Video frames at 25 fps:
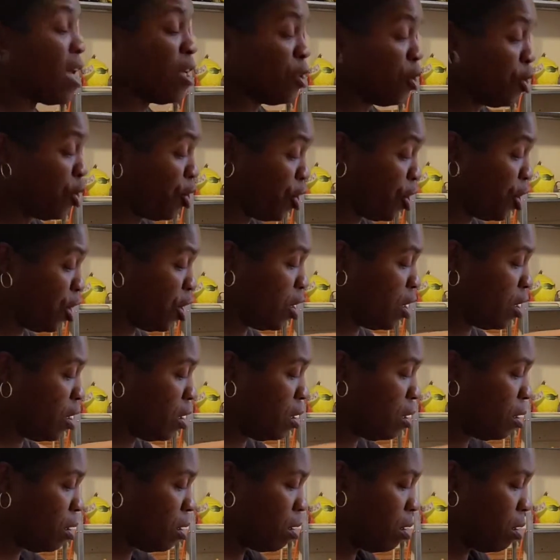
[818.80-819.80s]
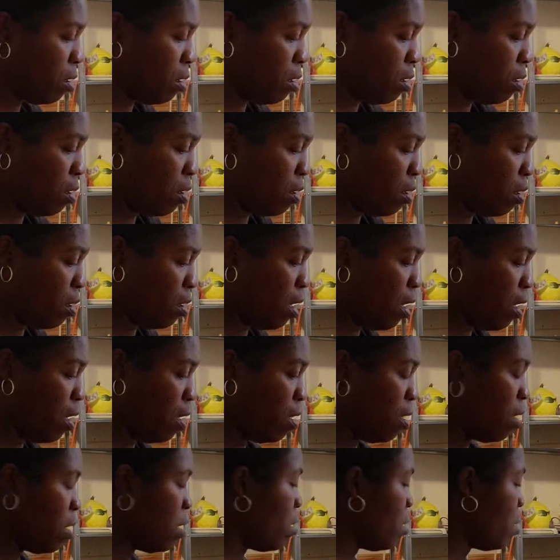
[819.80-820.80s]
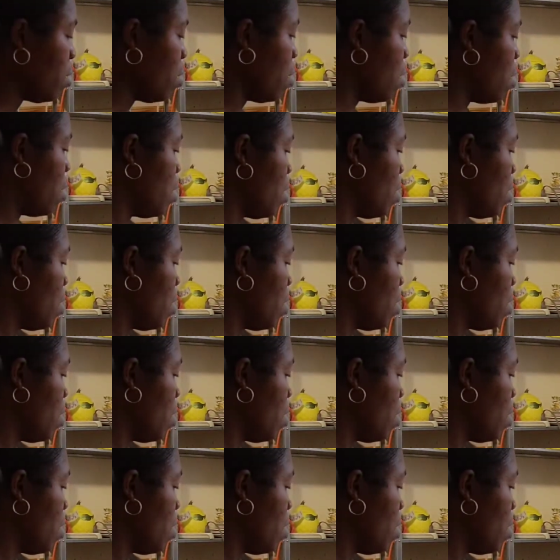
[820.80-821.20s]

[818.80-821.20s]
and cheese, that is.